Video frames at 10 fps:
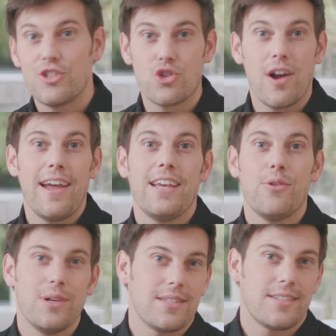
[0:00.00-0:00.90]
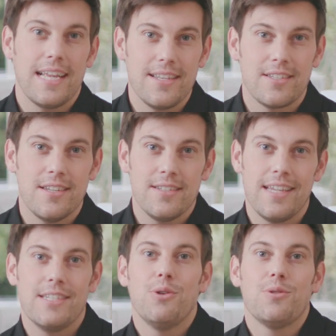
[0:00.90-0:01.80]
Drying with sensors
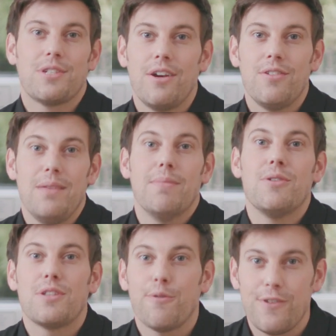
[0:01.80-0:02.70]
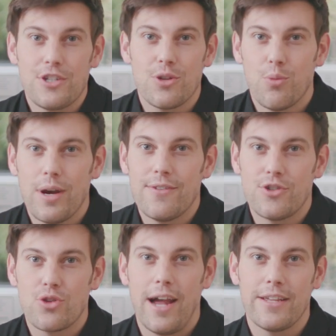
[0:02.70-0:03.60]
is also the most efficient way
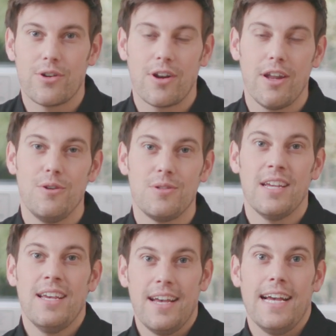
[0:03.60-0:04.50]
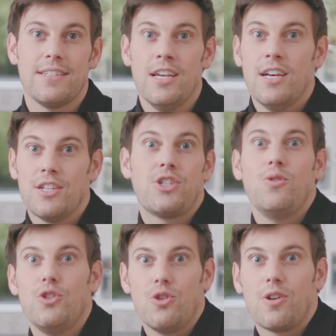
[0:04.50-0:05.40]
of drying your clothes, as
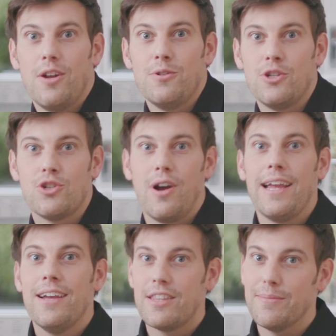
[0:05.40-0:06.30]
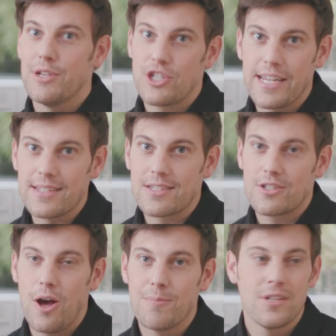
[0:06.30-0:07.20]
soon as your clothes are dry, the machine
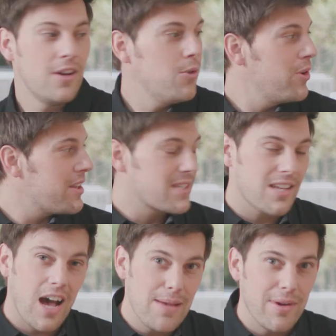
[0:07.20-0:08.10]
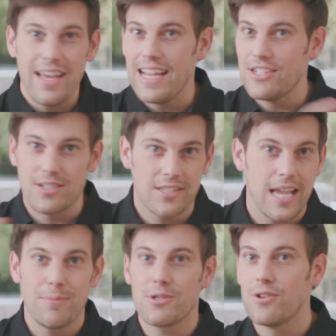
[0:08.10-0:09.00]
stops. With a timer, it just
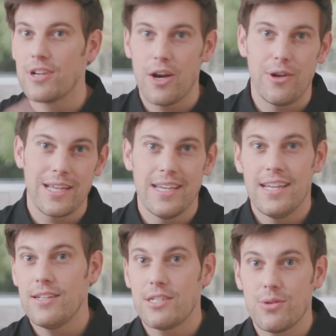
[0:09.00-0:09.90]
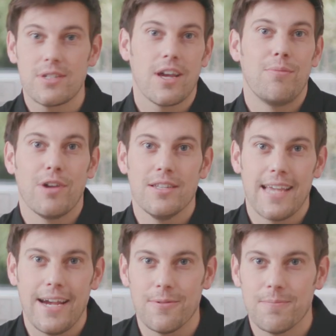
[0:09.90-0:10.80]
keeps on going until the time
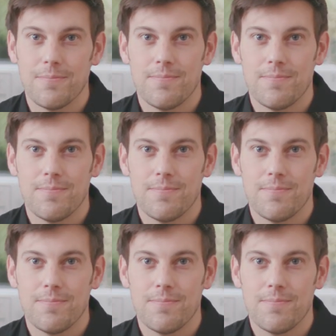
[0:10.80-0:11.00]
runs out.